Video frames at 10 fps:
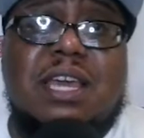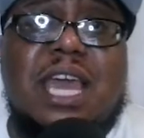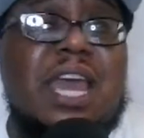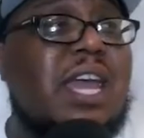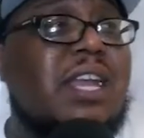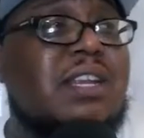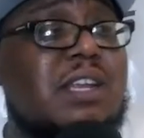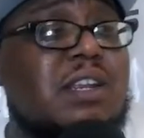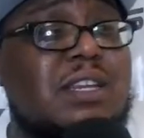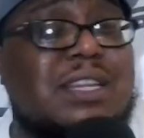And
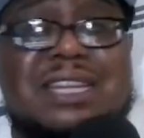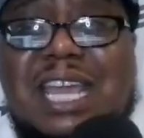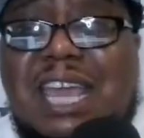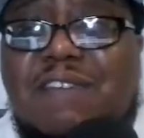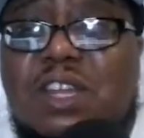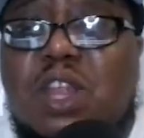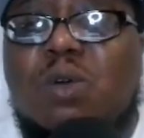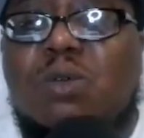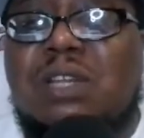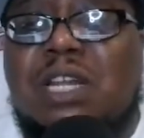even
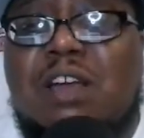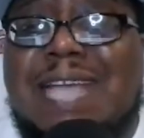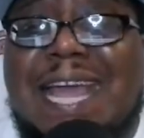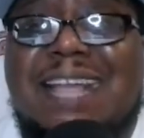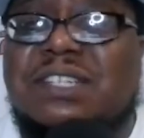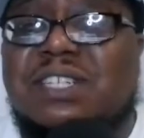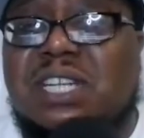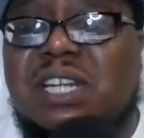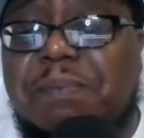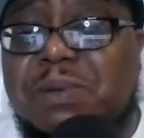though the Los Angeles
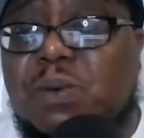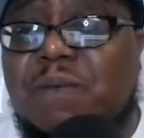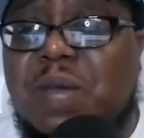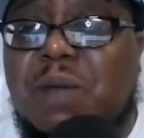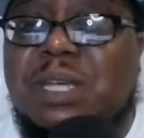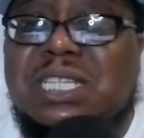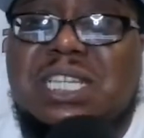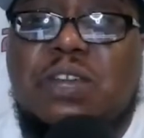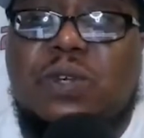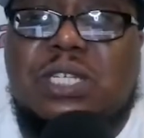Clippers were very
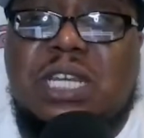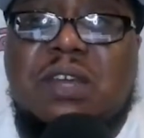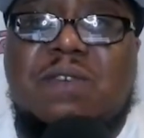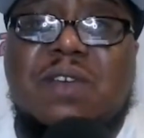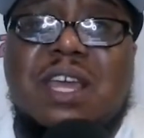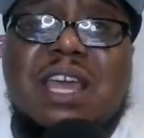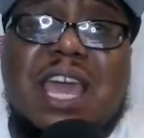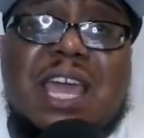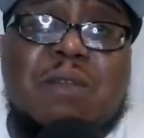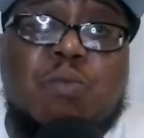secretive
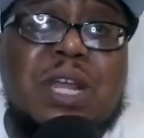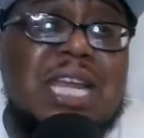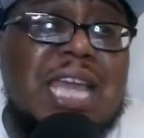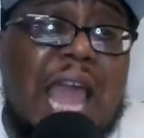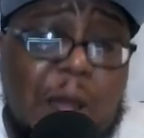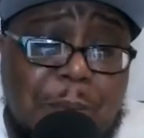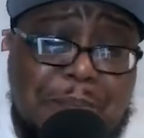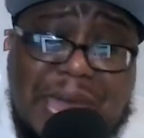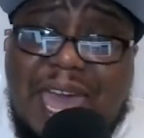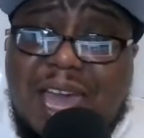in really how
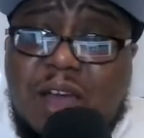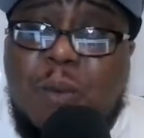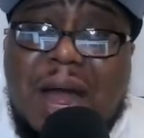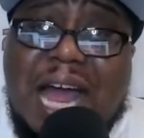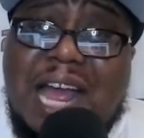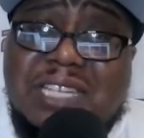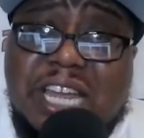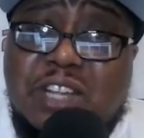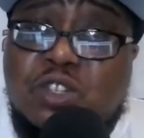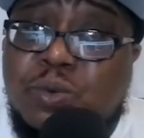bad Kawhi's
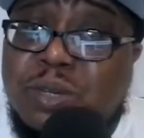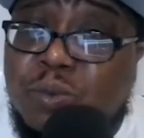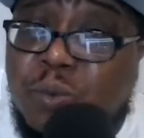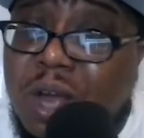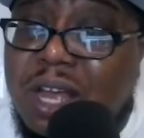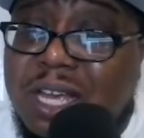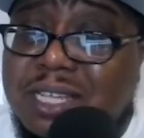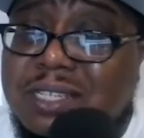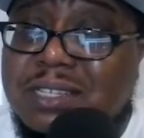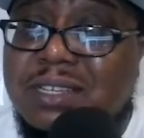injuries was,